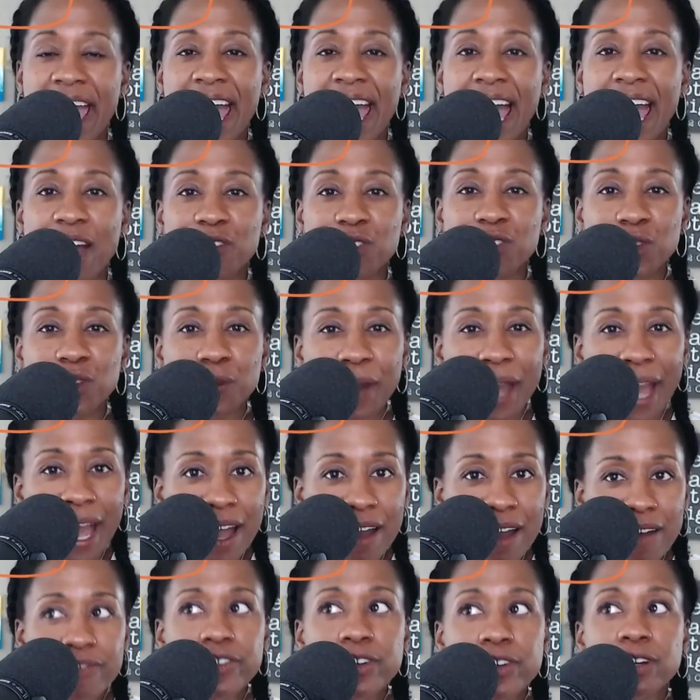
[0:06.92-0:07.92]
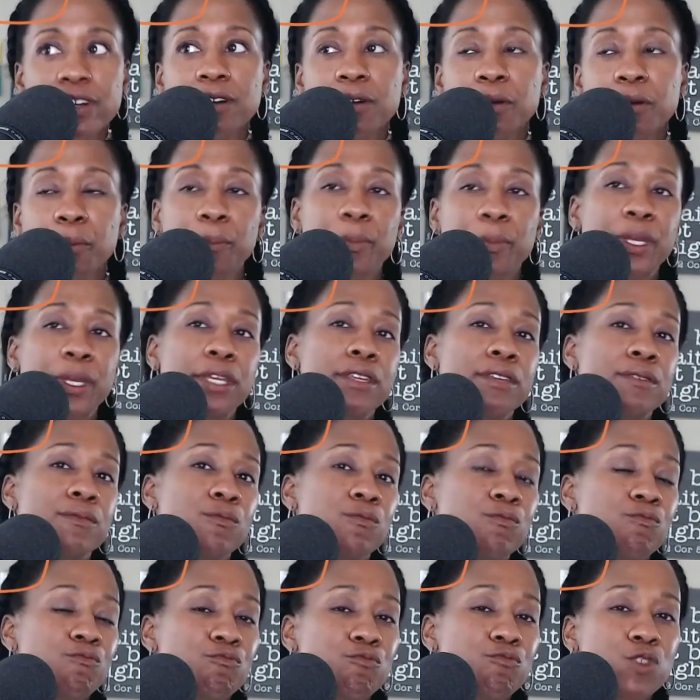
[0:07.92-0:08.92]
Have you ever been
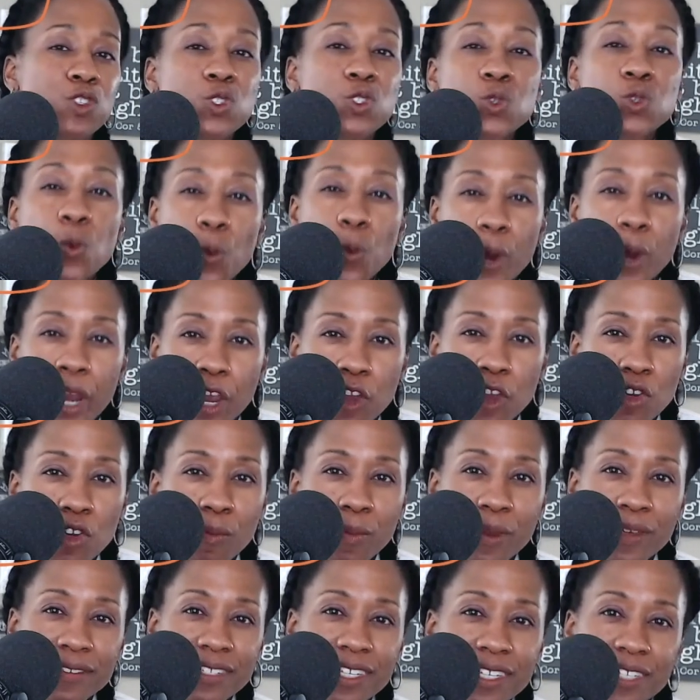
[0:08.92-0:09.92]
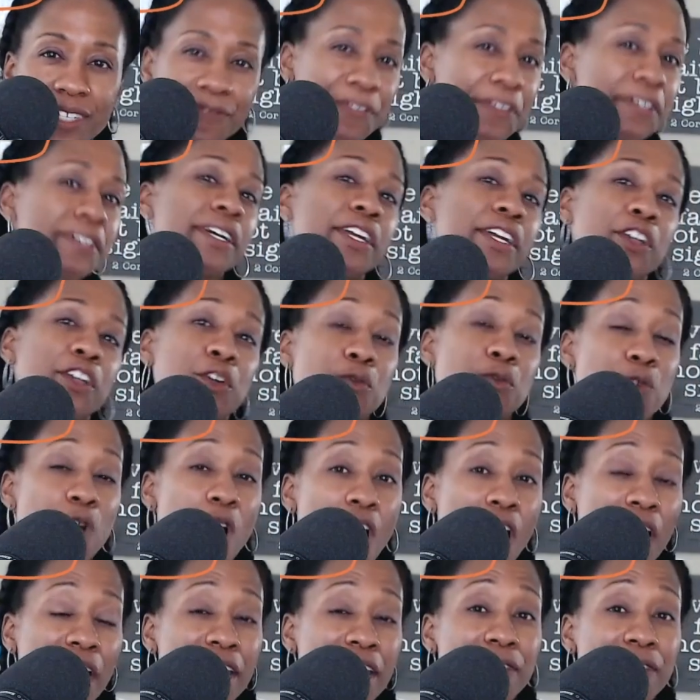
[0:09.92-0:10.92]
soaring in your business, feeling like you're
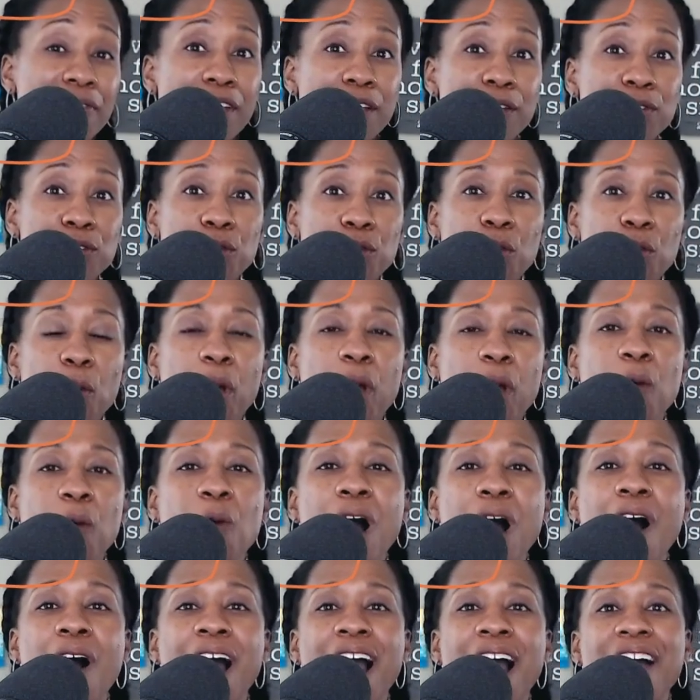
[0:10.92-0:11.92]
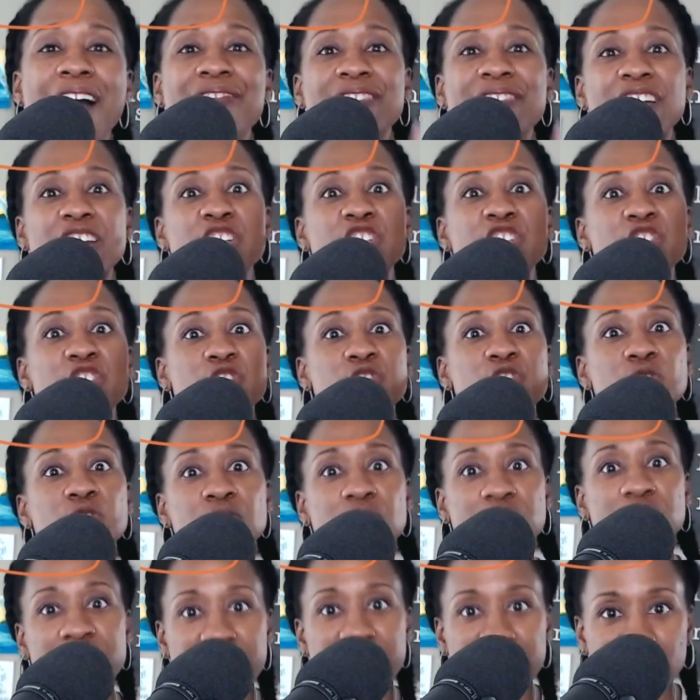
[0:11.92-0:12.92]
rocking it, things are going well, and then
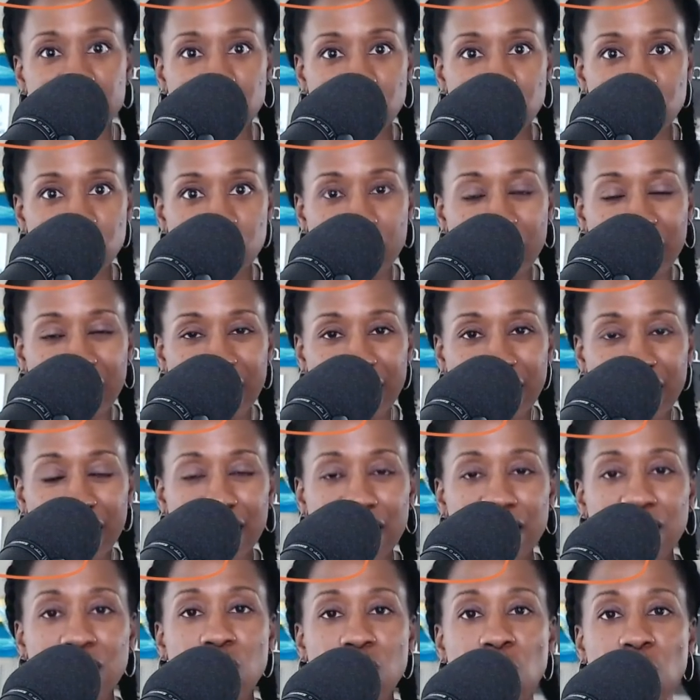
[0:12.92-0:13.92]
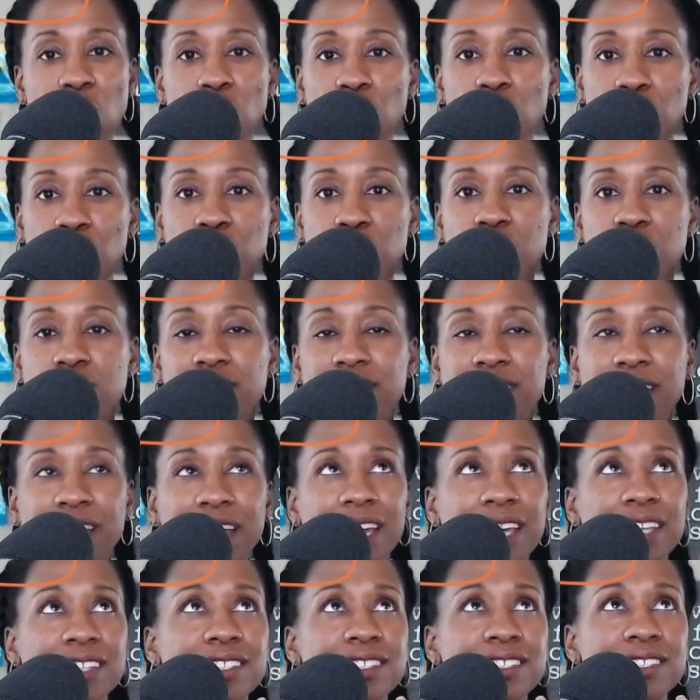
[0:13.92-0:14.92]
screech, it goes like
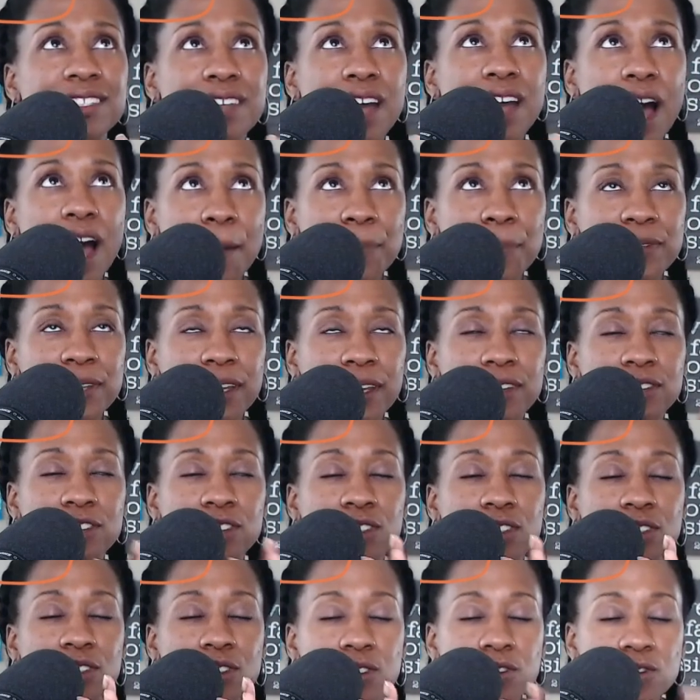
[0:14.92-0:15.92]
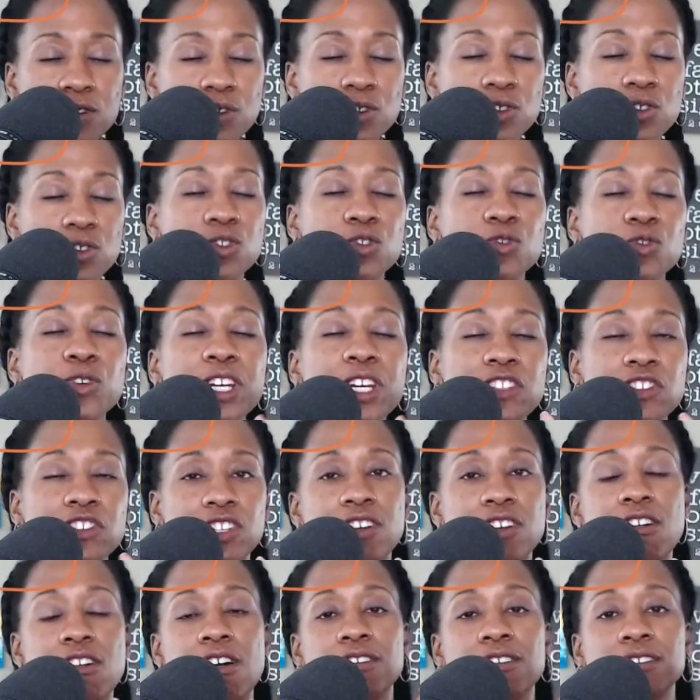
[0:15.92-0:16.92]
it stops, like a screeching
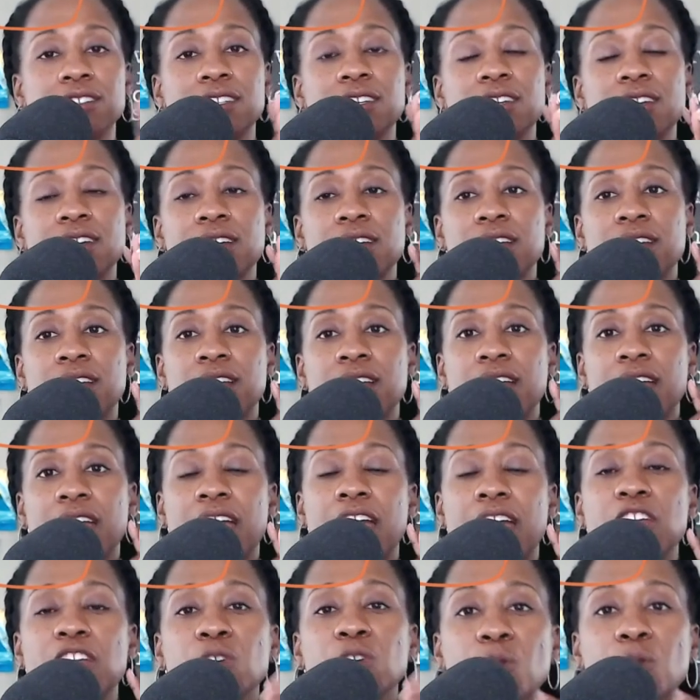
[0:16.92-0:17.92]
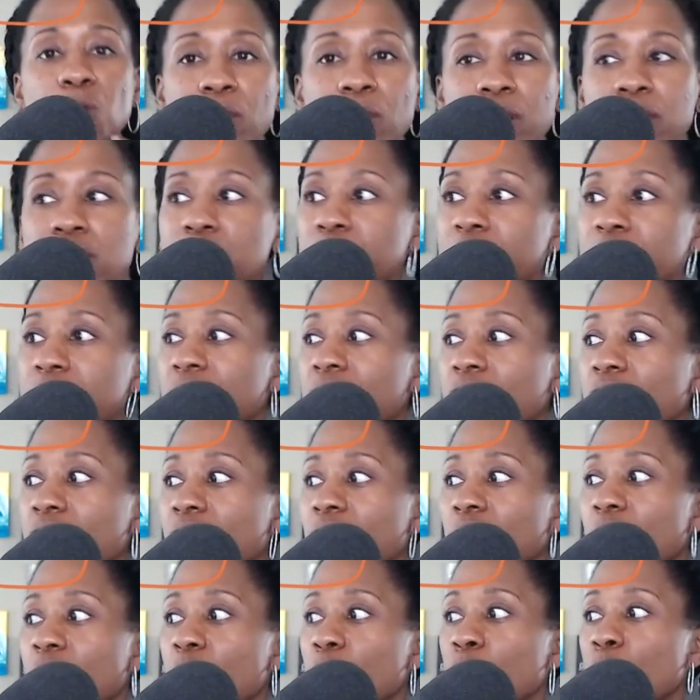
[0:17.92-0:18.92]
halt. And you're wondering,
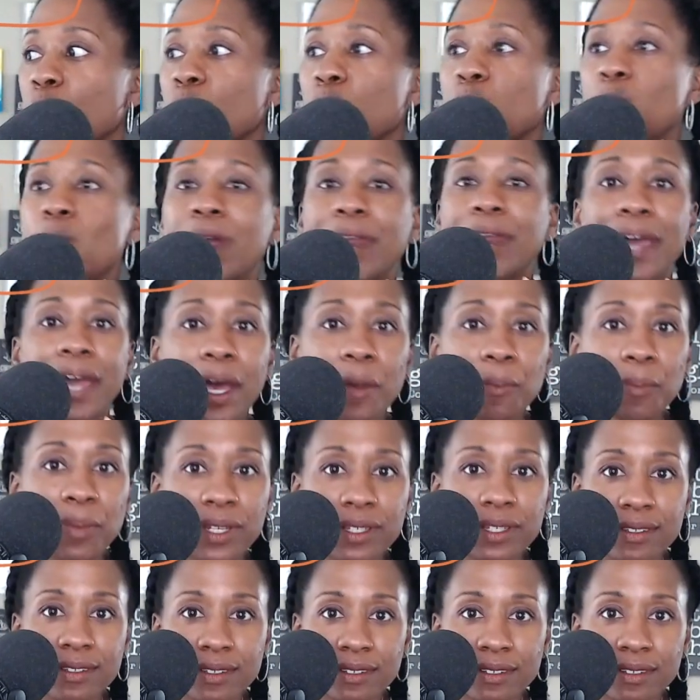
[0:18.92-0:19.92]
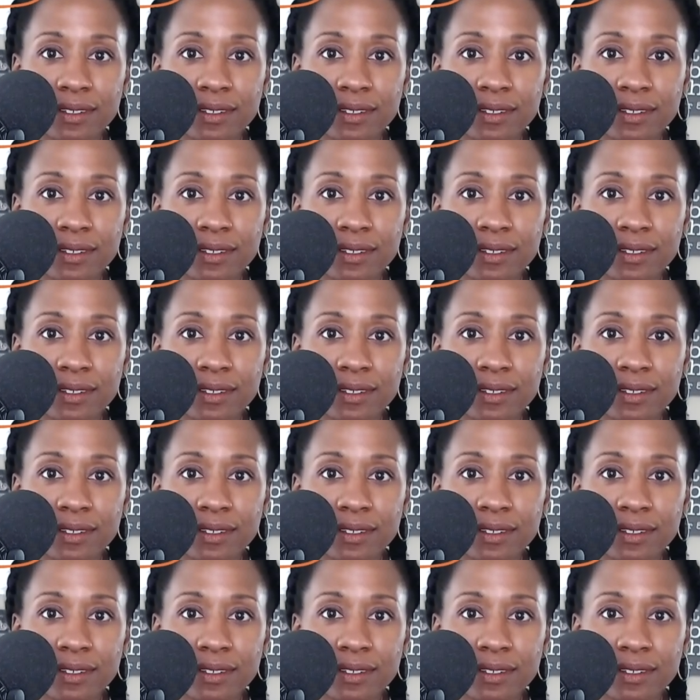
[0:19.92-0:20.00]
what happened?